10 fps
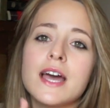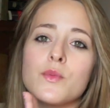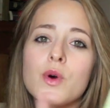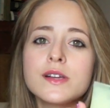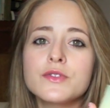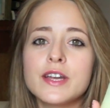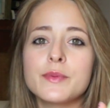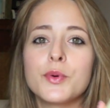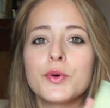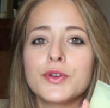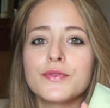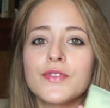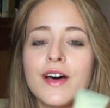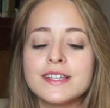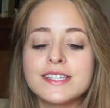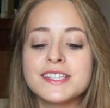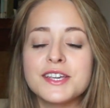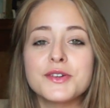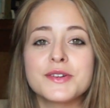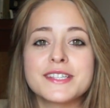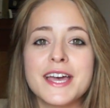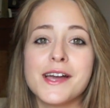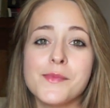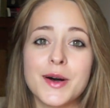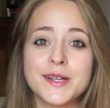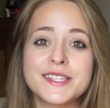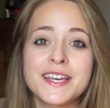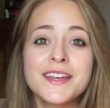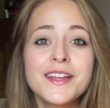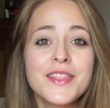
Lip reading: And what is really important on flights is that you can take a mask